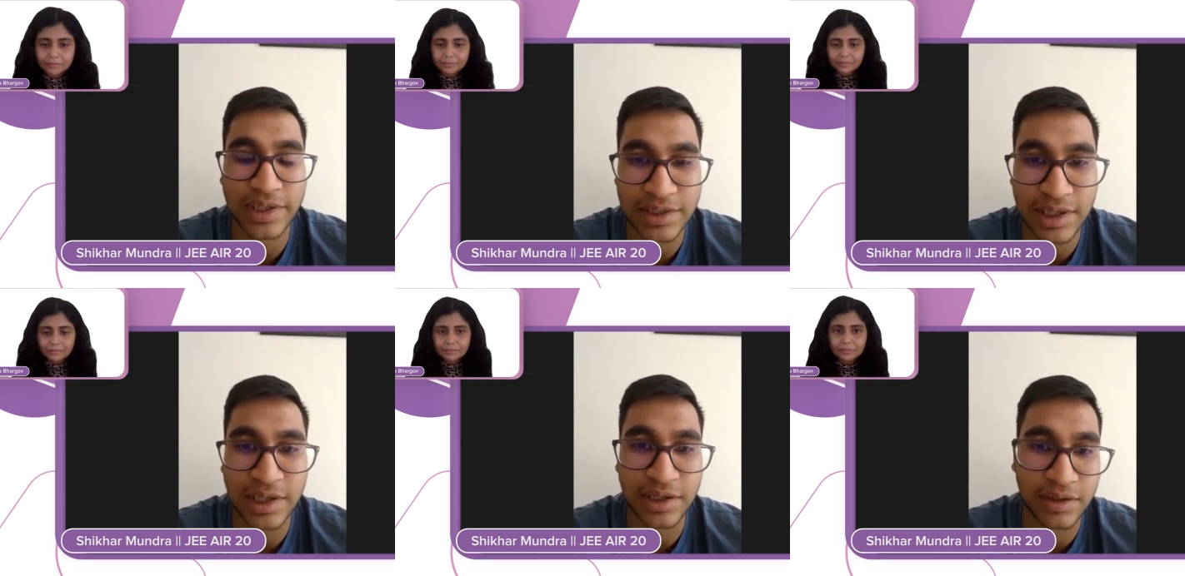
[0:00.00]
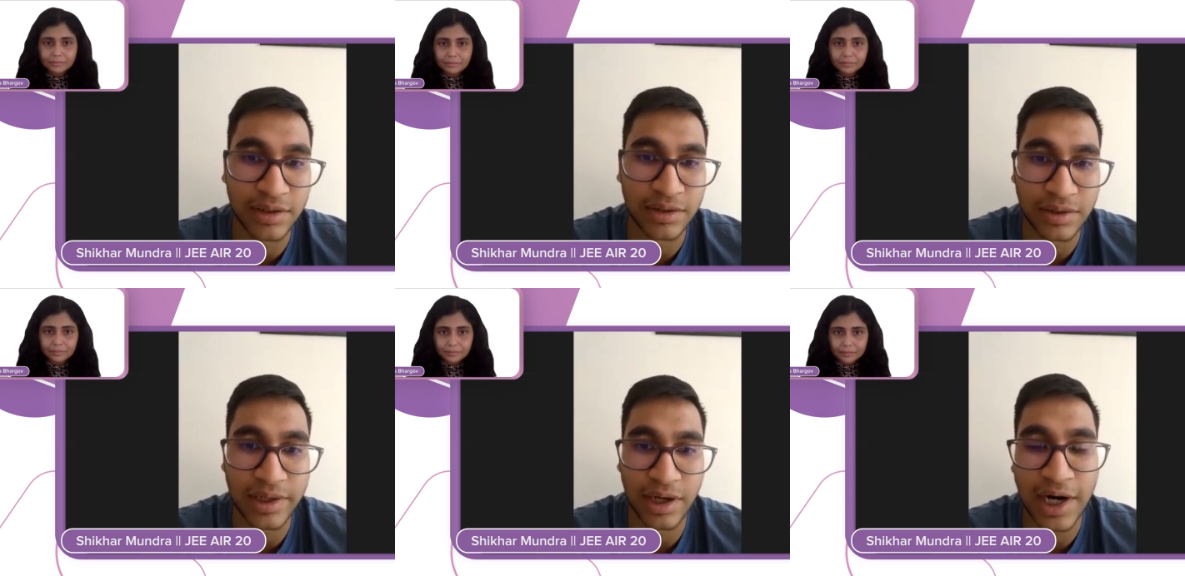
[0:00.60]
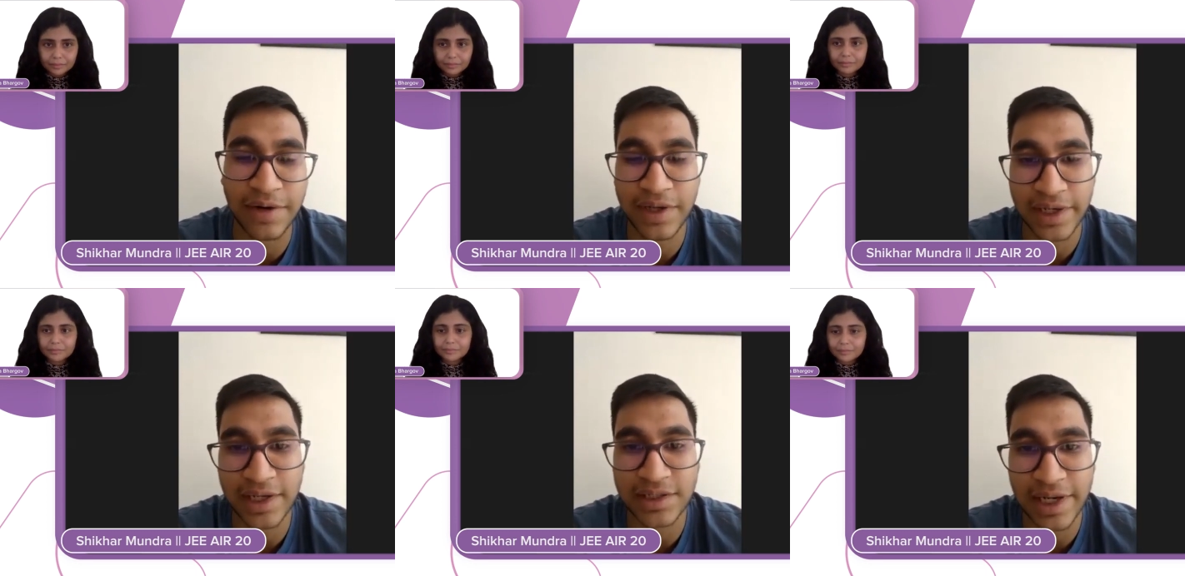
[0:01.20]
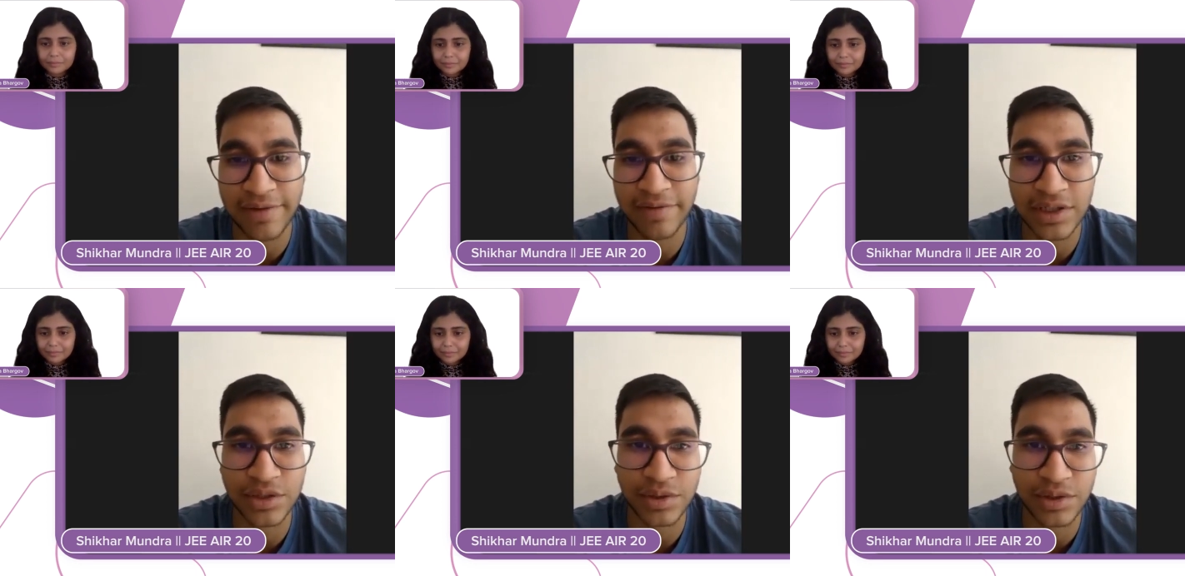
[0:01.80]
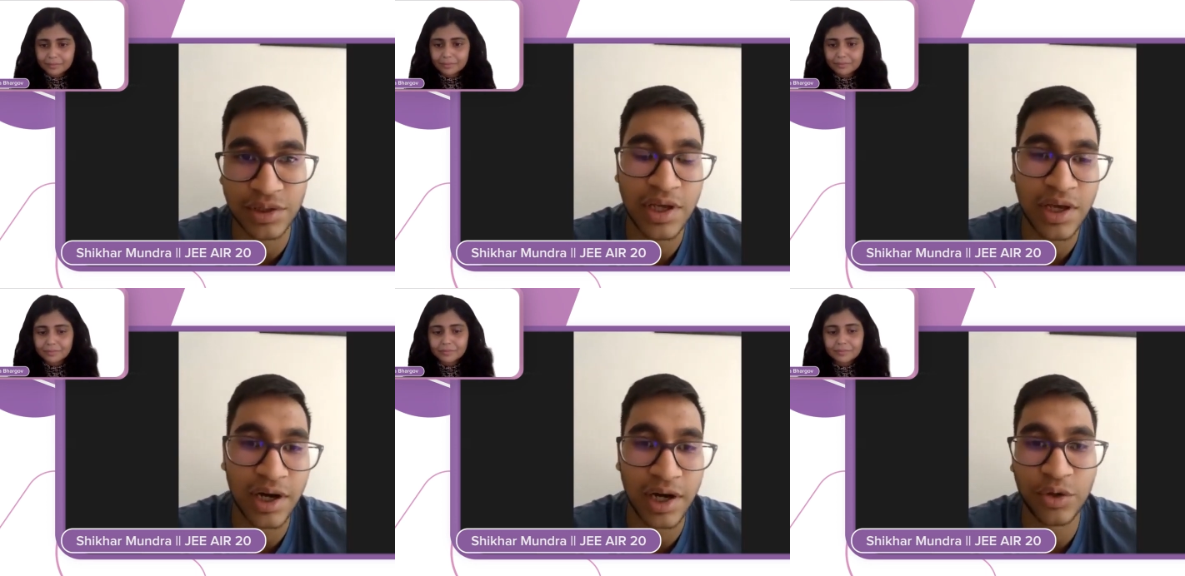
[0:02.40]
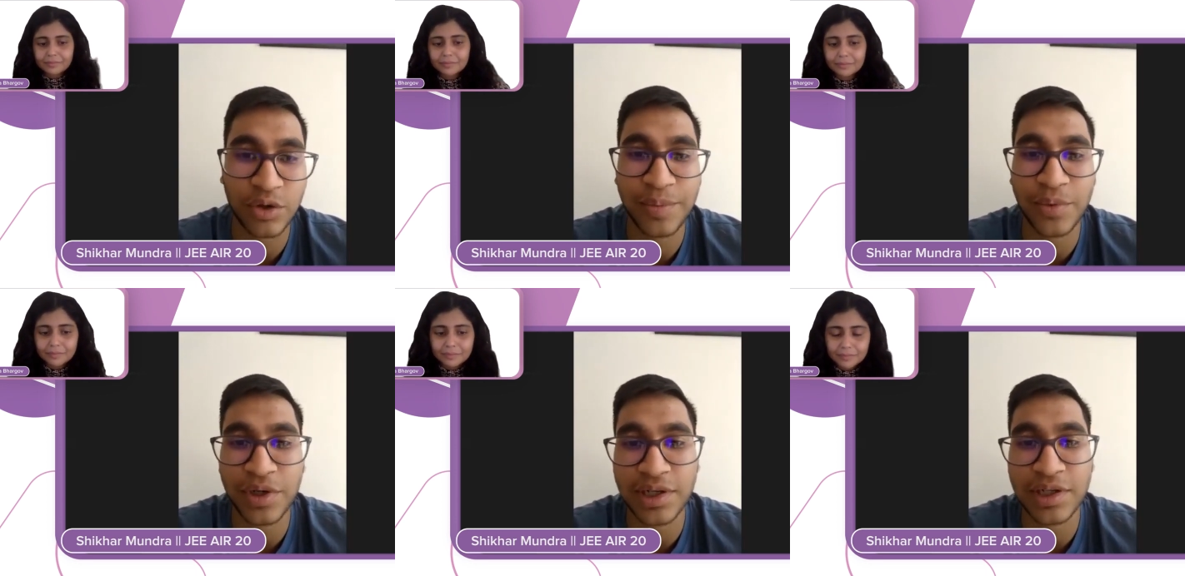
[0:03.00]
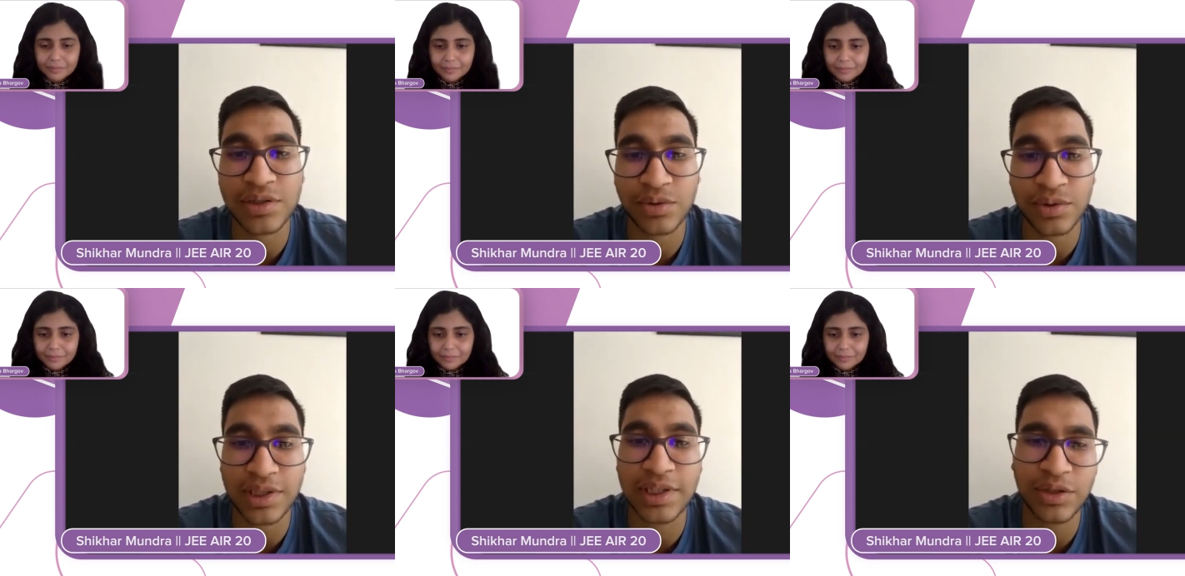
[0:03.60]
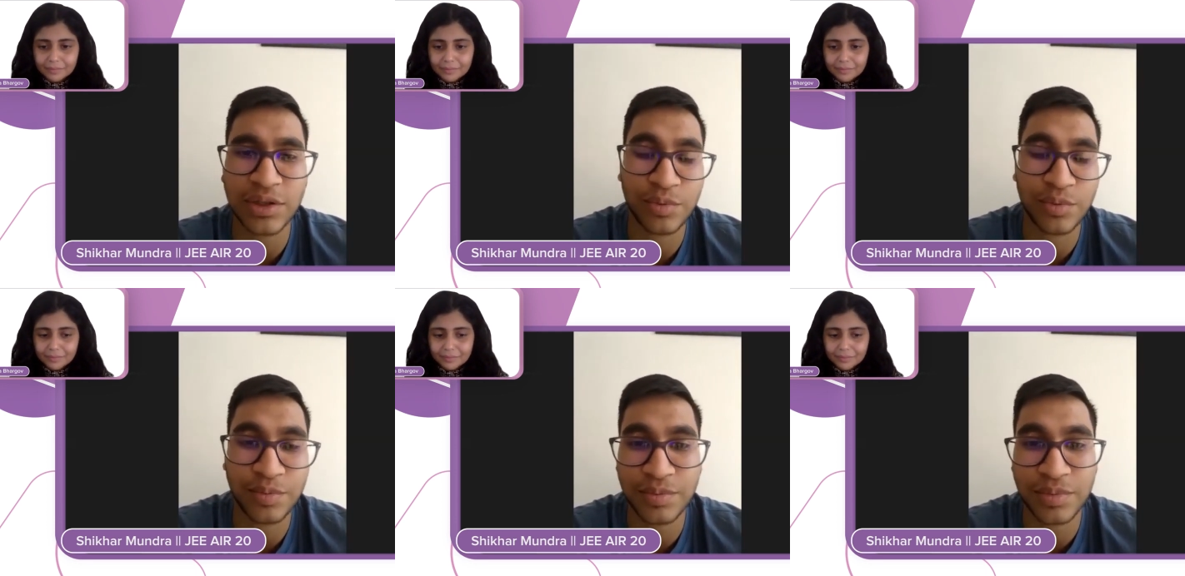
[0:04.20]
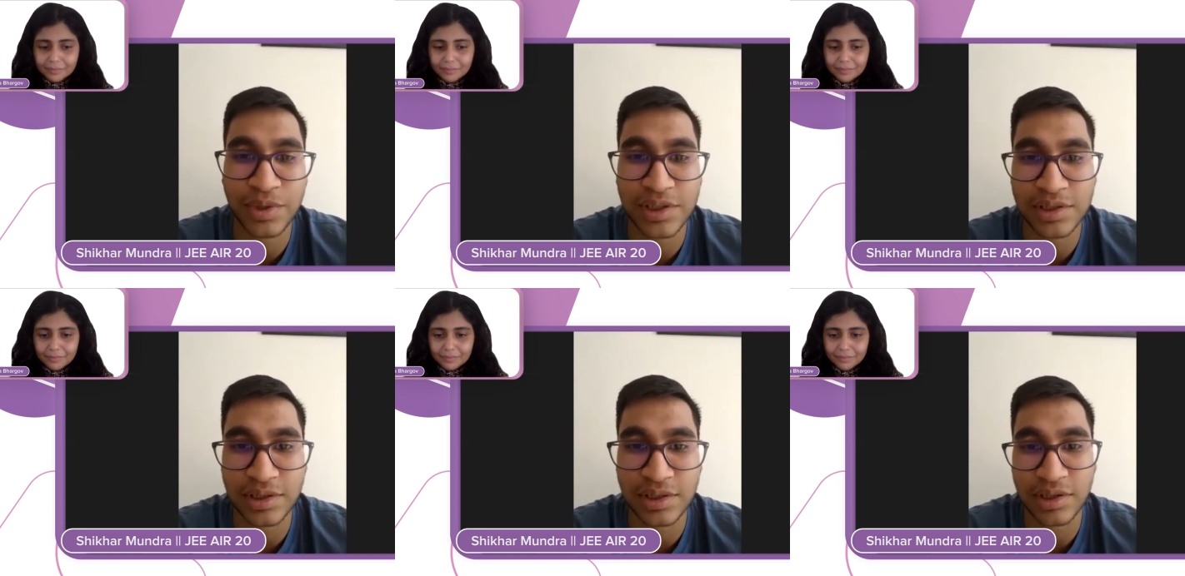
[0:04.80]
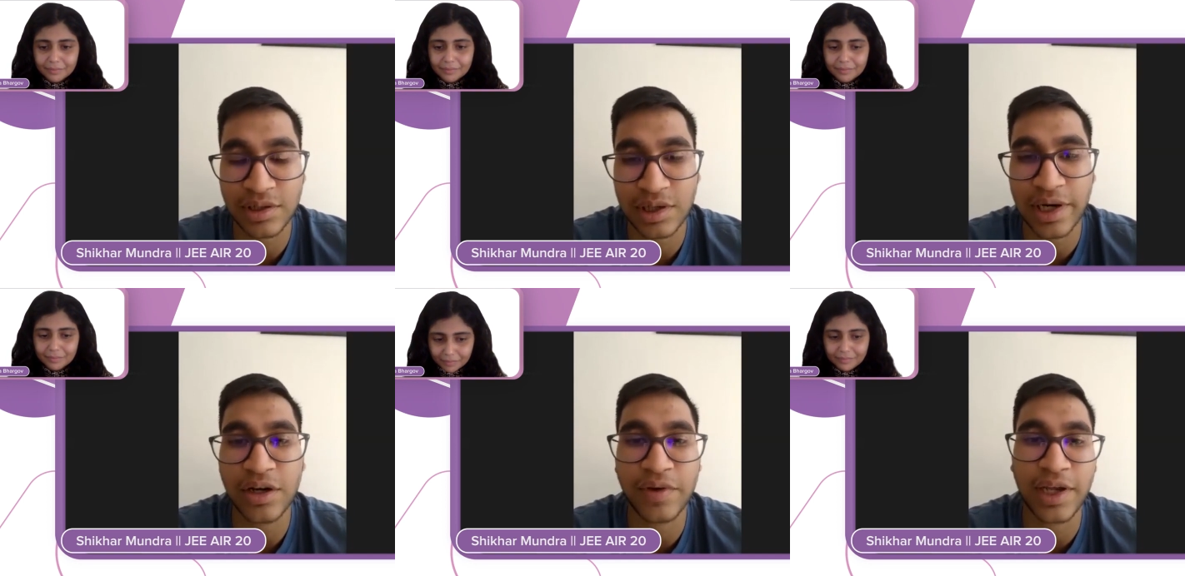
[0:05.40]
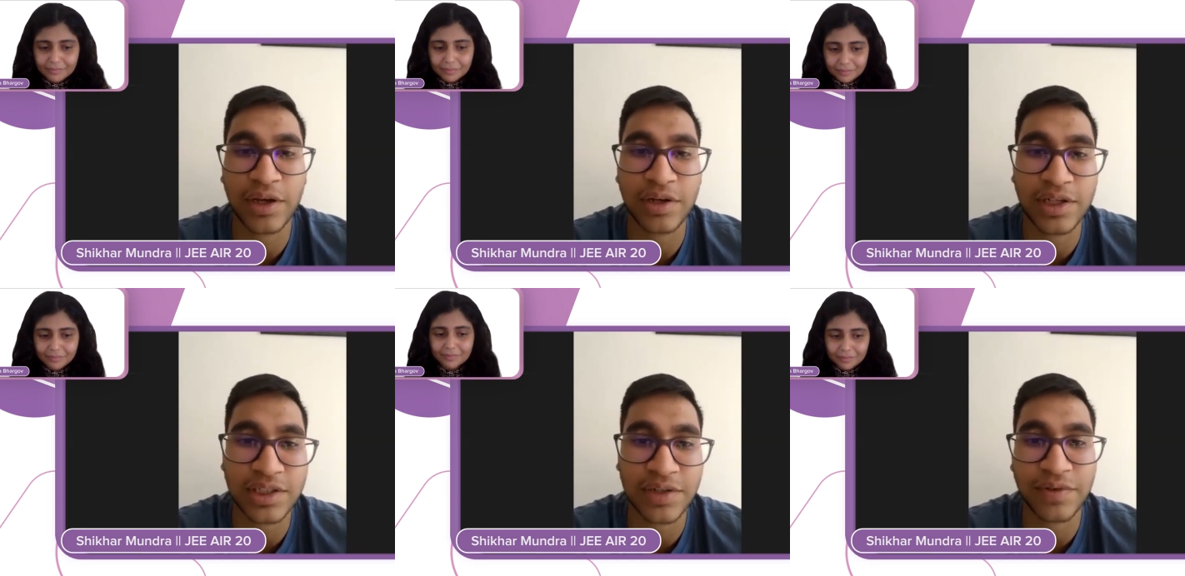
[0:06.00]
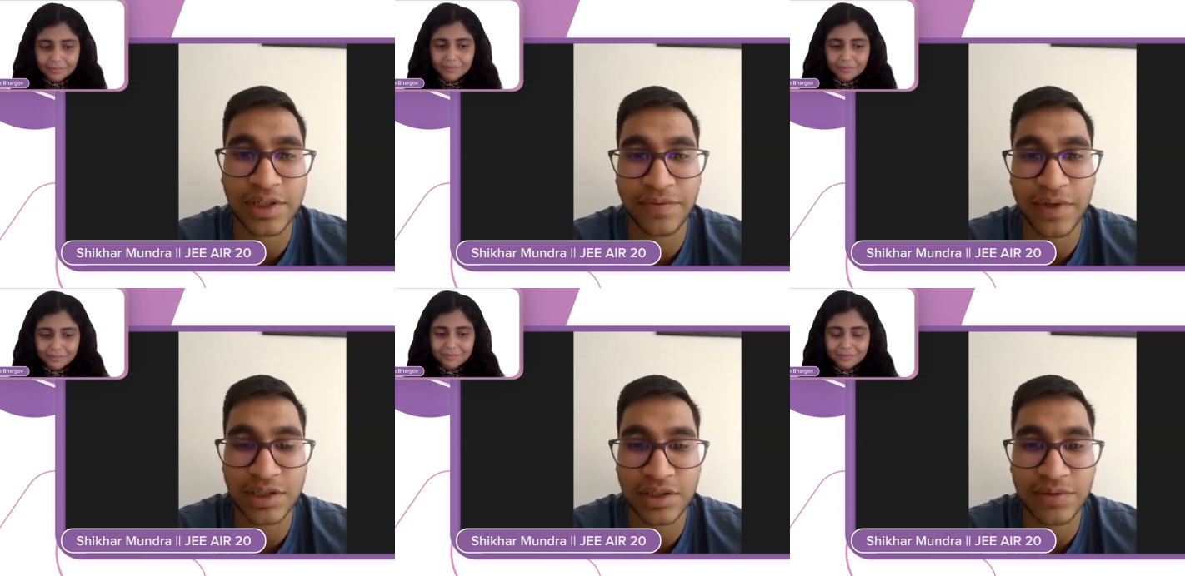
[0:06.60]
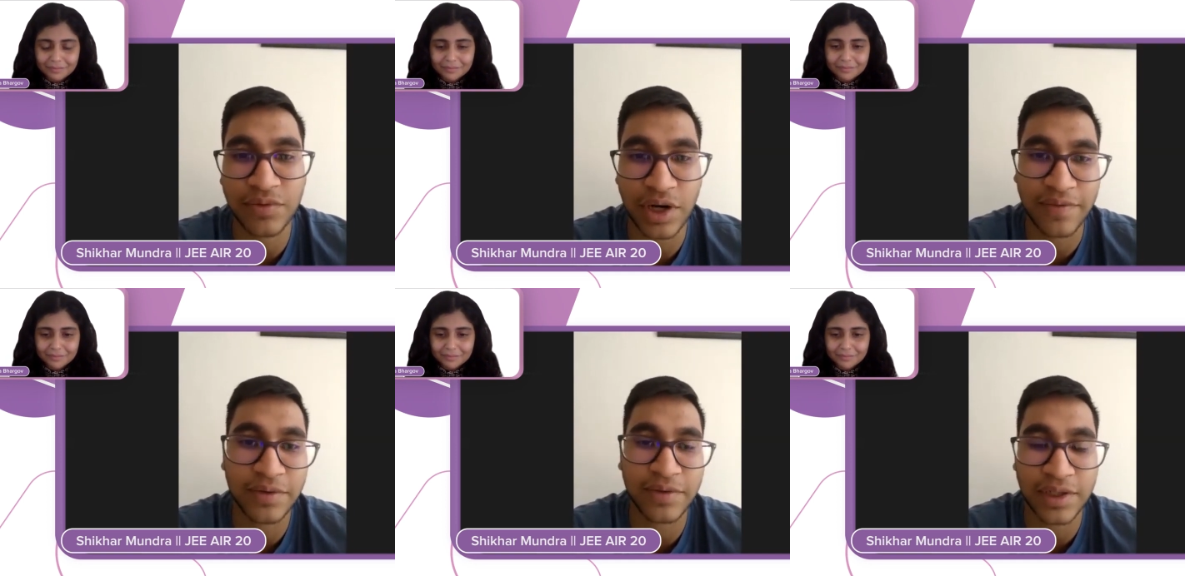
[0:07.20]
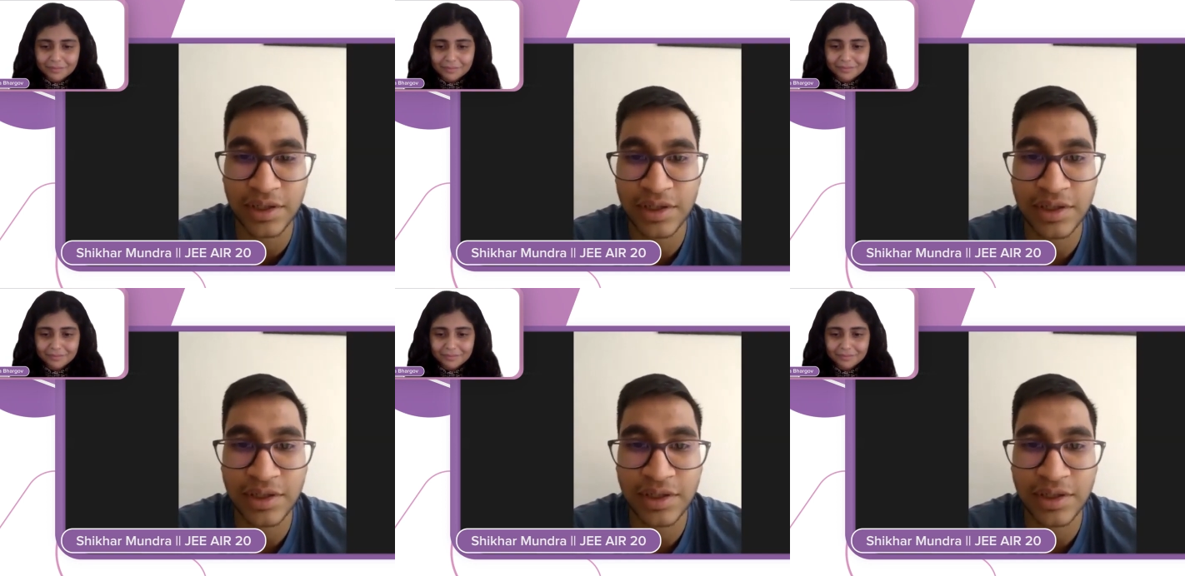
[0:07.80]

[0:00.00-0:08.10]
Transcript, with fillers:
Speaker 1: extra uh, hard work, extra efforts are to be put in it. So nothing new. It's kind of regular stuff. It works for everyone,